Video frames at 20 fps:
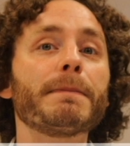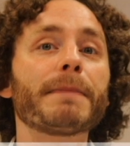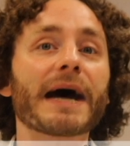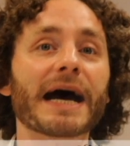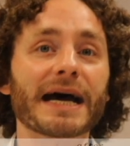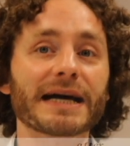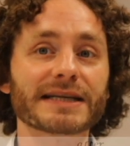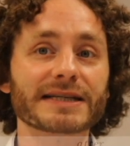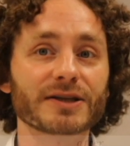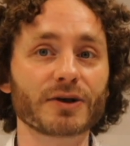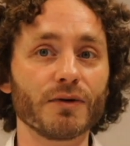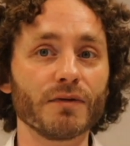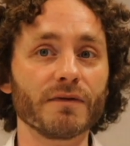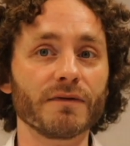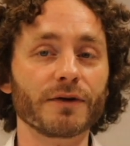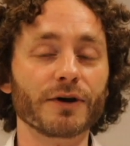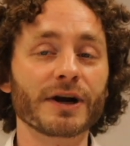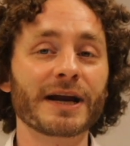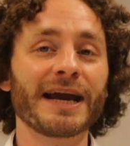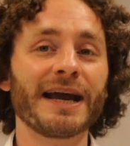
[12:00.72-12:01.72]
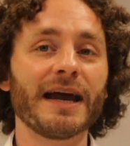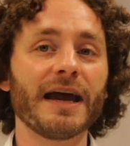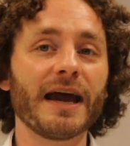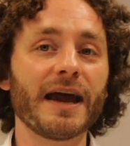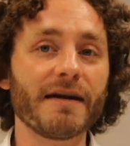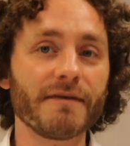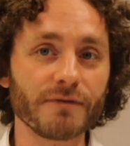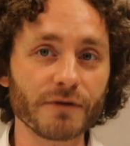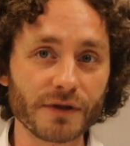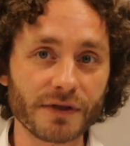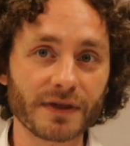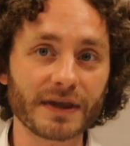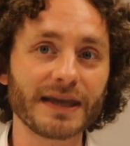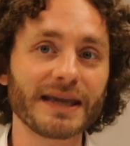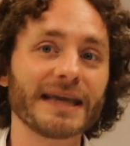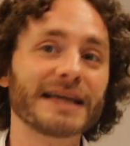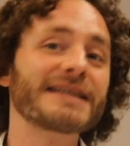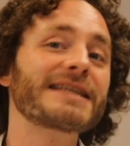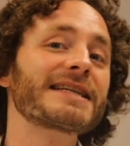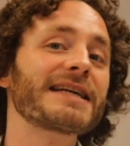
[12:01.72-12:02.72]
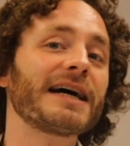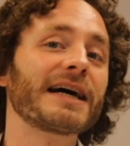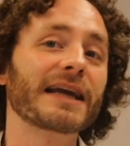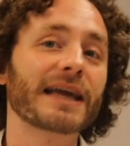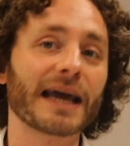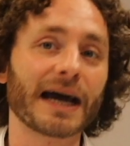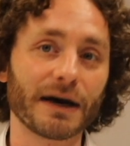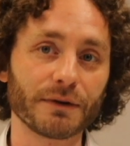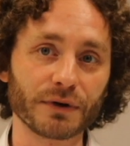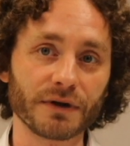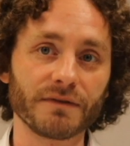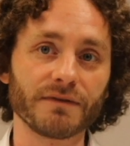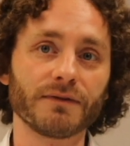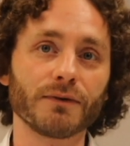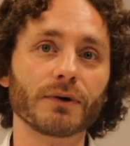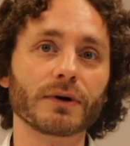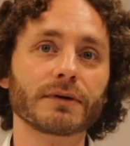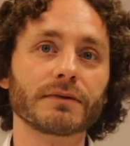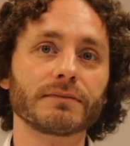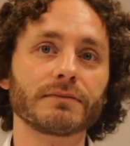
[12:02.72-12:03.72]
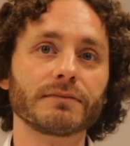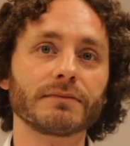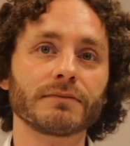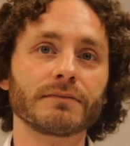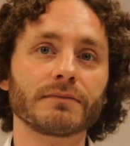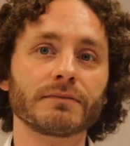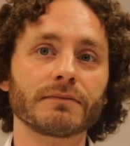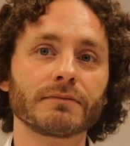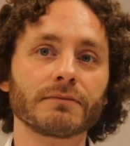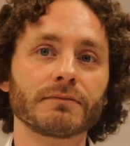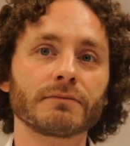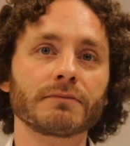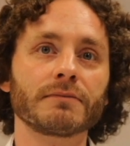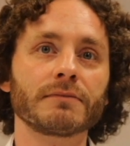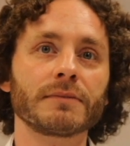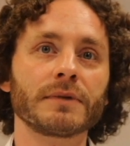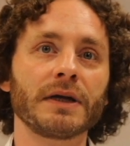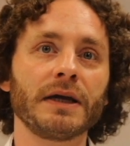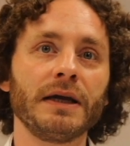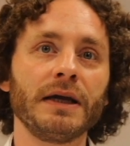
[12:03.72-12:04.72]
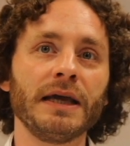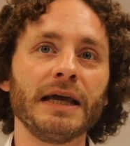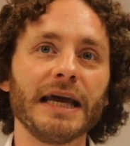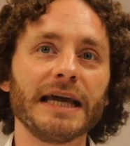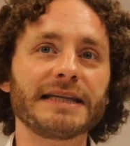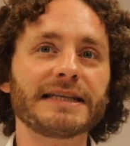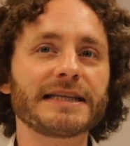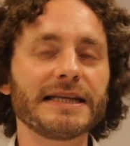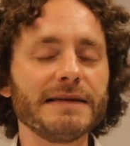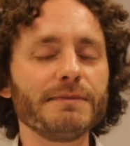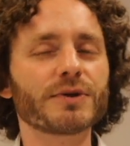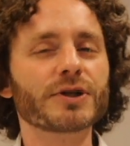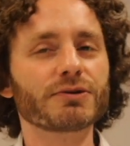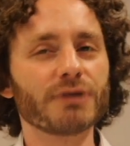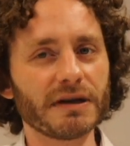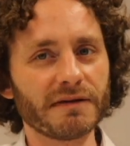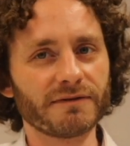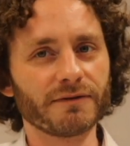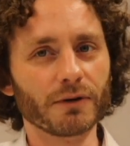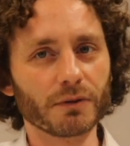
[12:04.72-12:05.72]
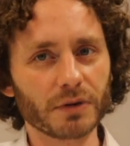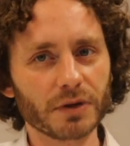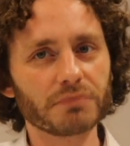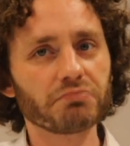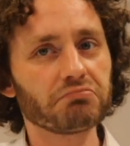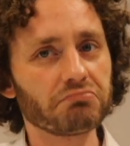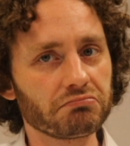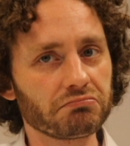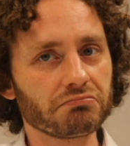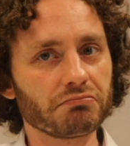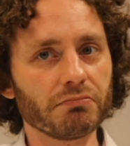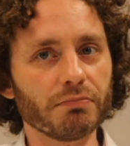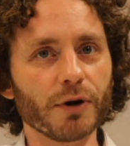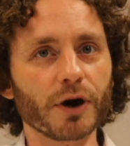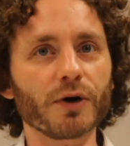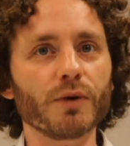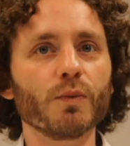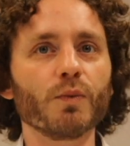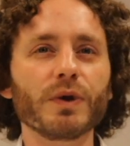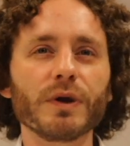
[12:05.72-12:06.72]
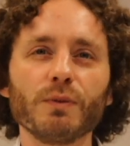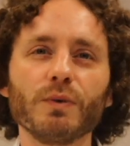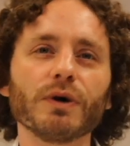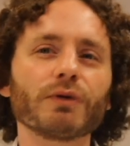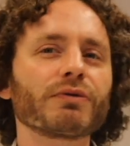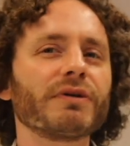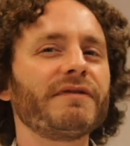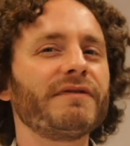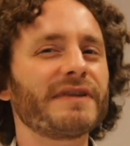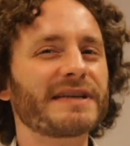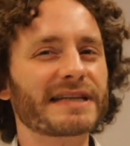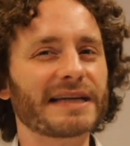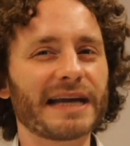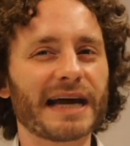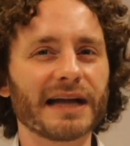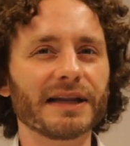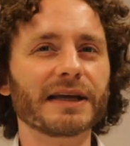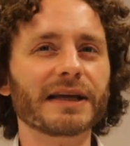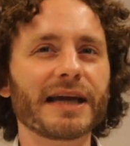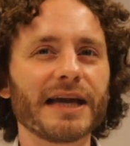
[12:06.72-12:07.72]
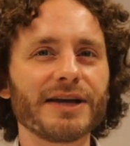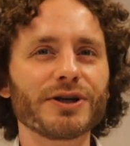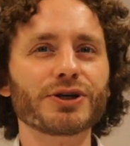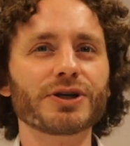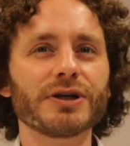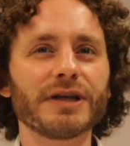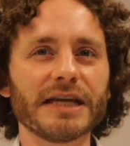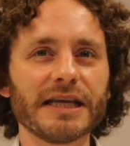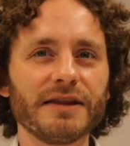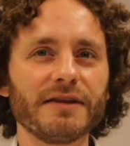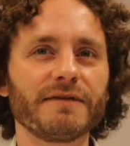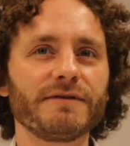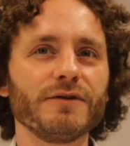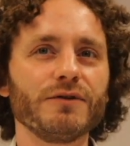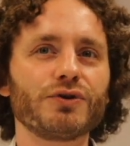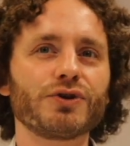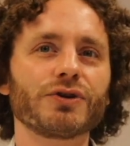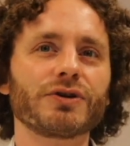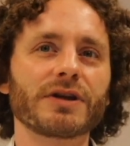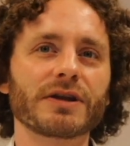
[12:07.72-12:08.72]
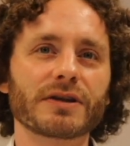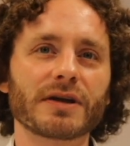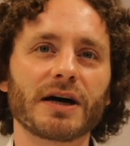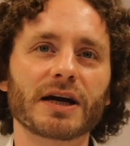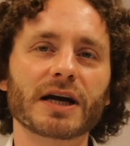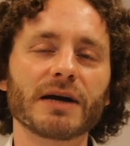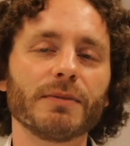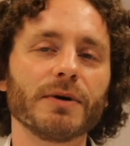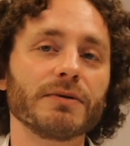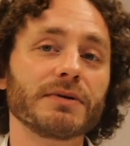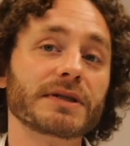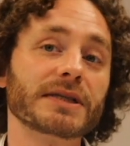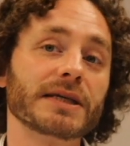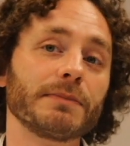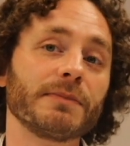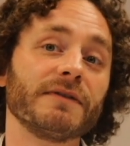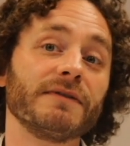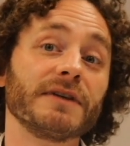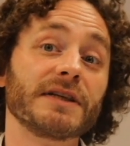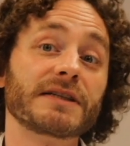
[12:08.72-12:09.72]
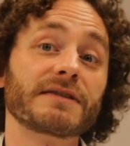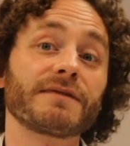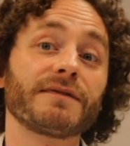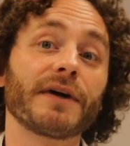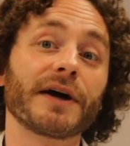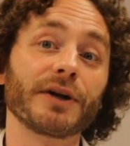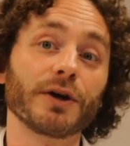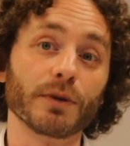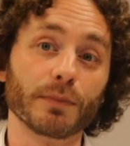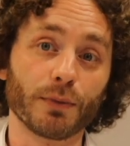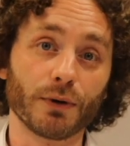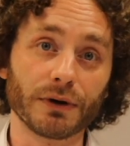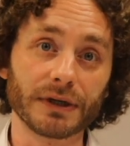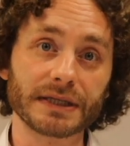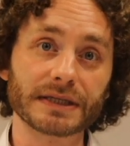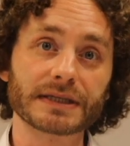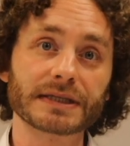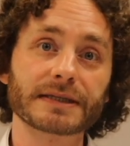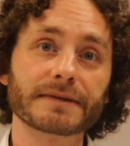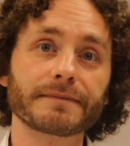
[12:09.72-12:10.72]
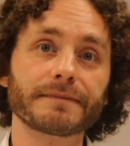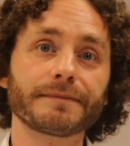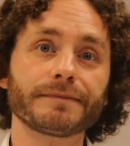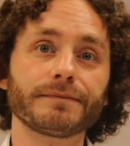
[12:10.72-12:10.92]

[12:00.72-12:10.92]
passed over. Everything gets accounted for. It seems straightforward, but we will revisit allocation in the future to talk about some of its finer points.